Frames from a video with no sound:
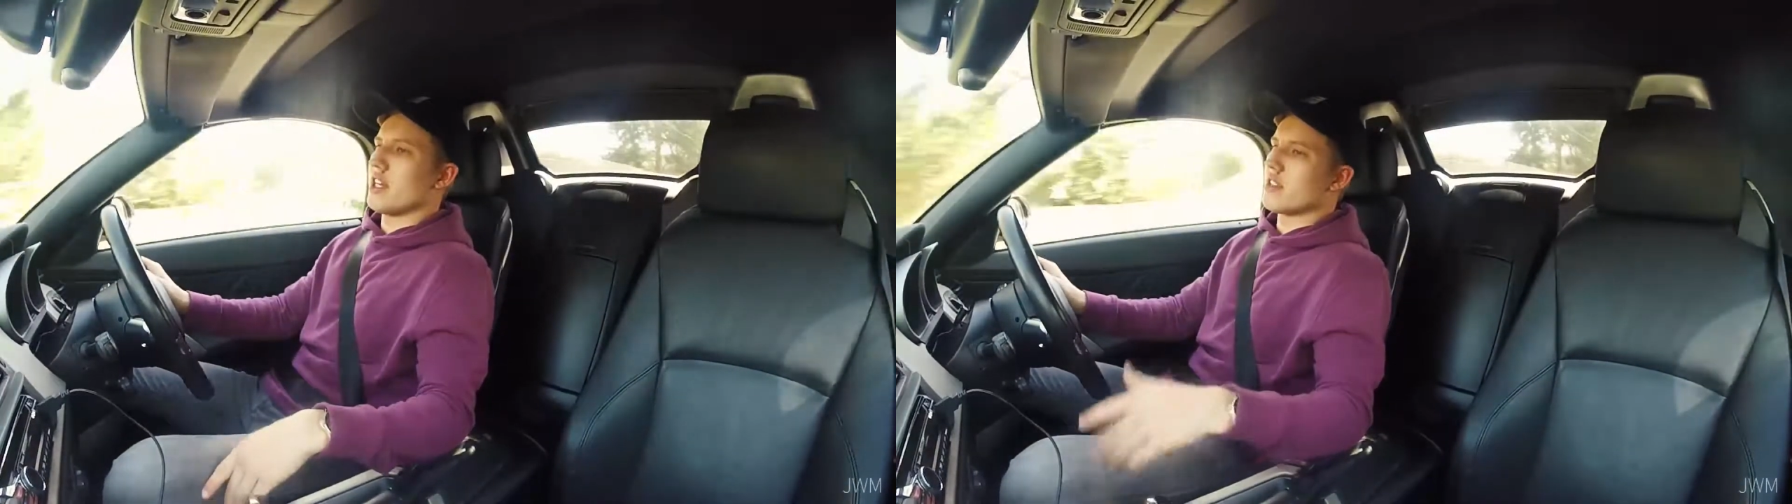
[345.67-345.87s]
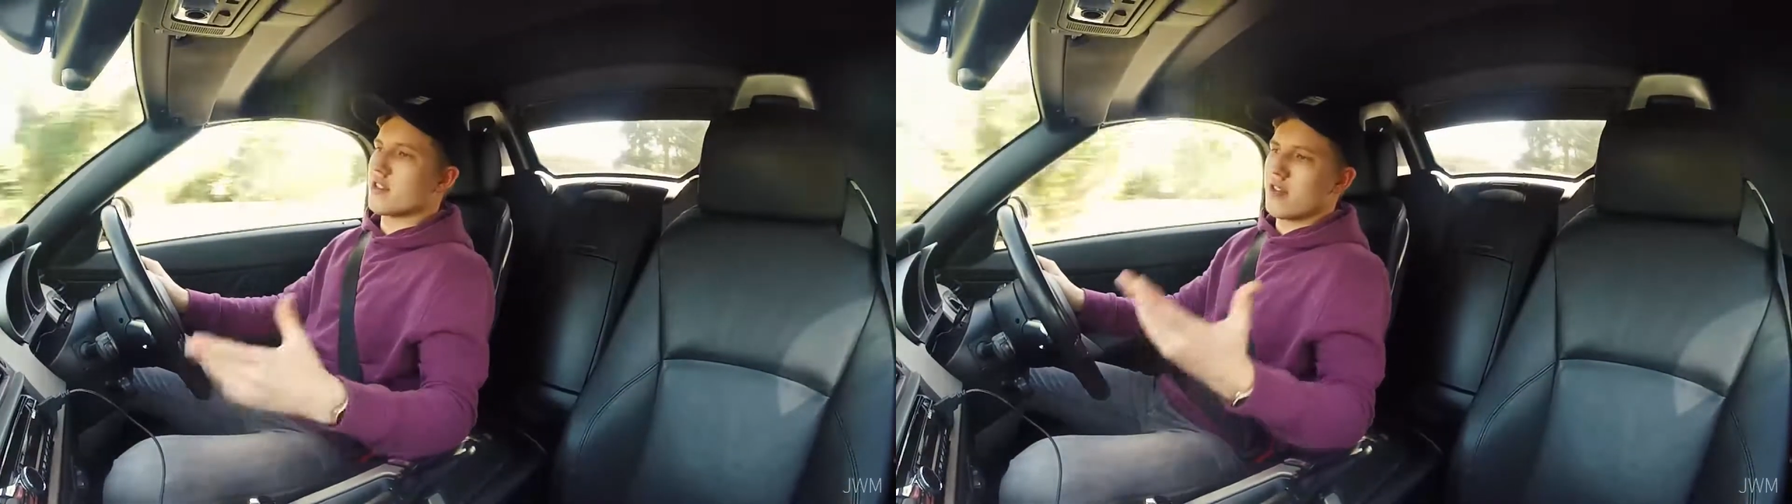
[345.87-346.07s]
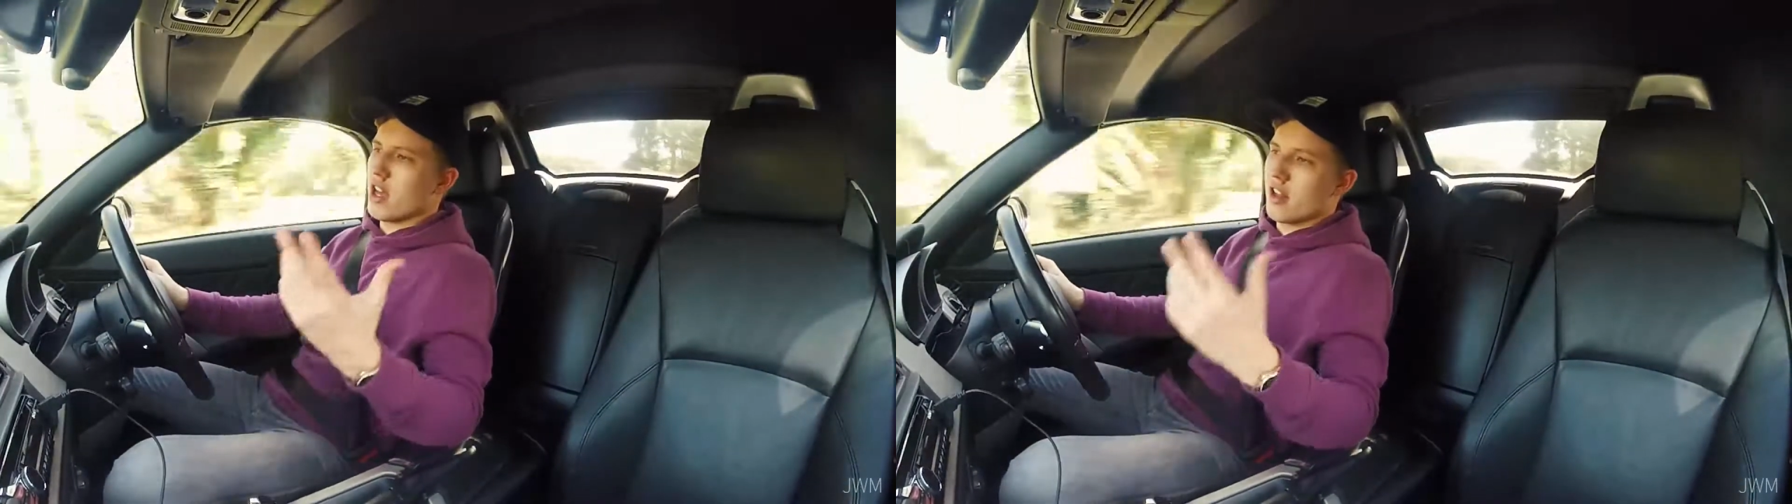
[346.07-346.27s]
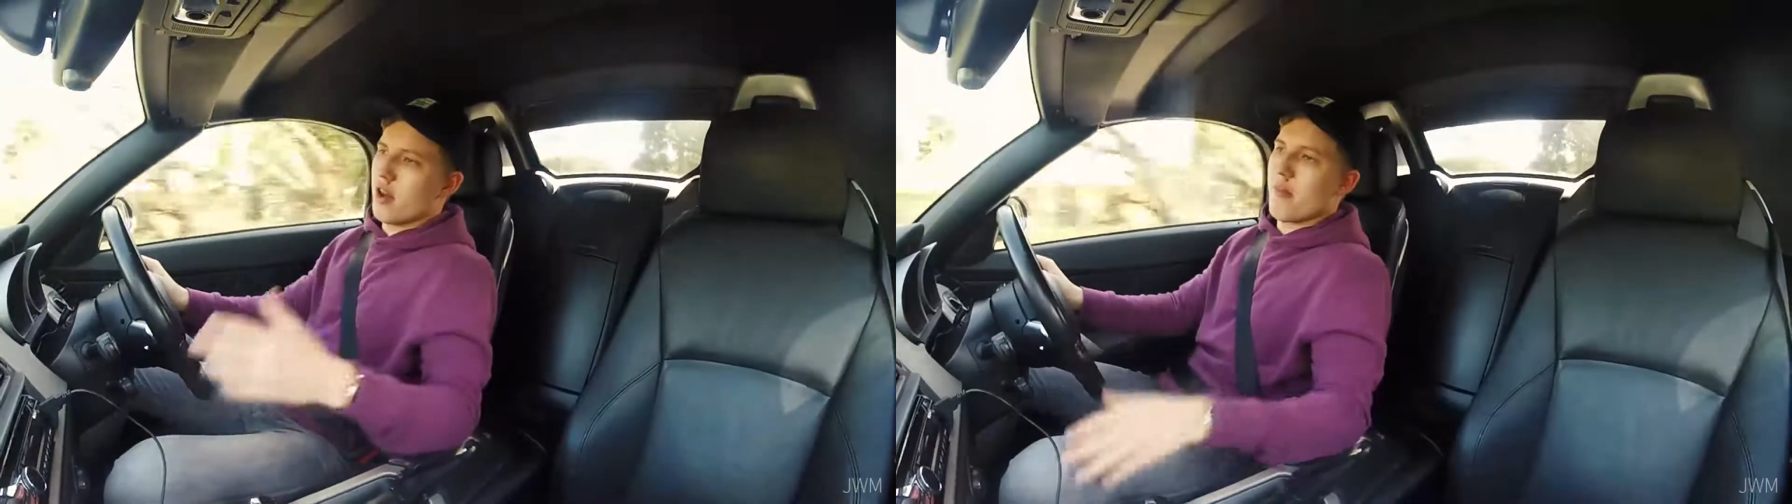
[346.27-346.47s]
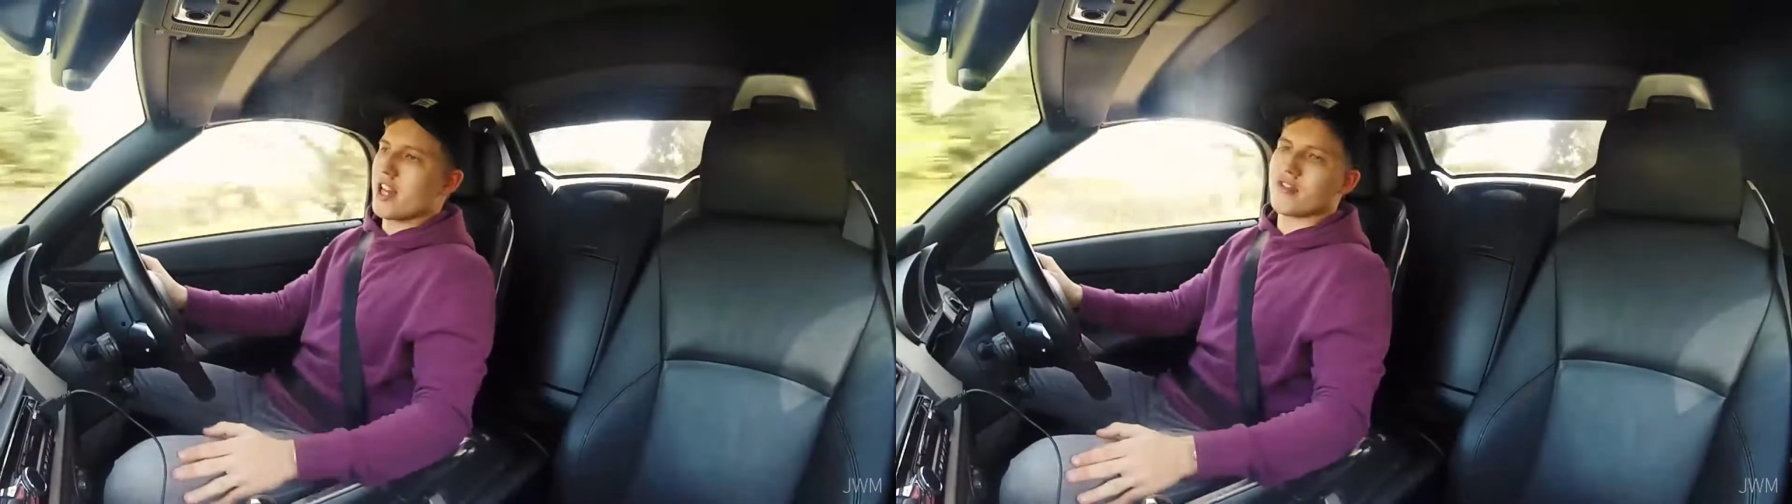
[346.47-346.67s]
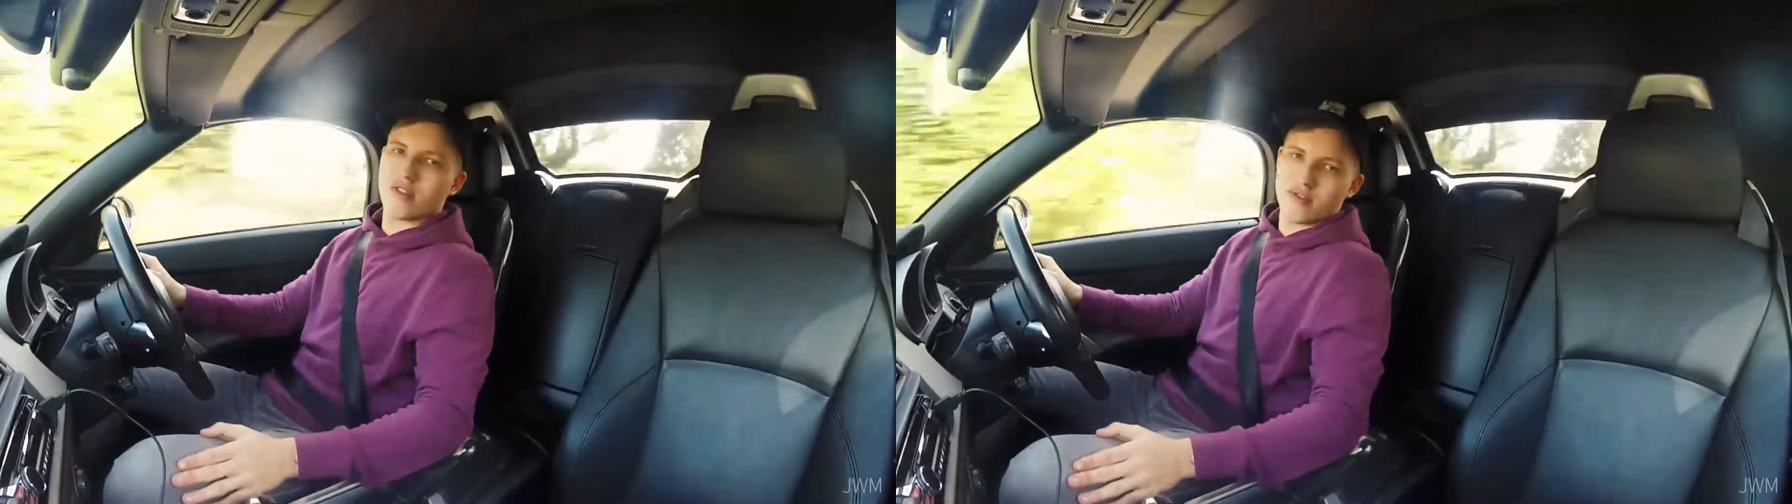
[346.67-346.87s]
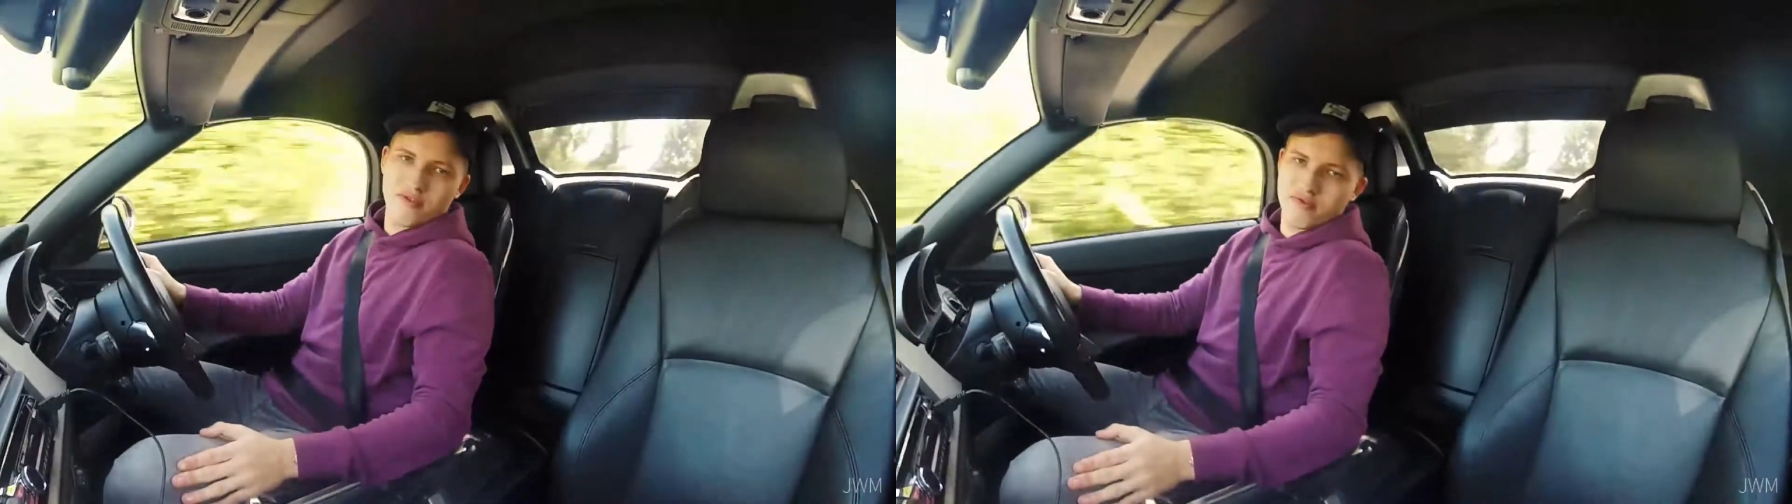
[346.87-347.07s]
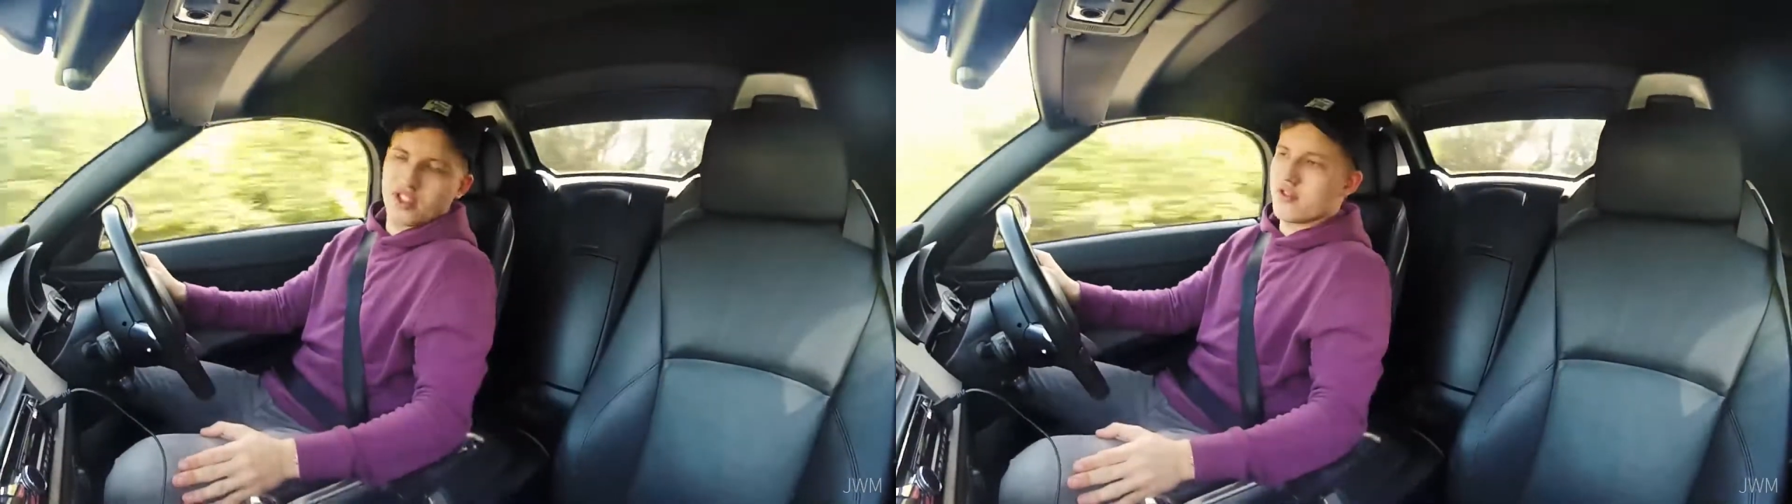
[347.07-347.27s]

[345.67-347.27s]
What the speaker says: is a matter of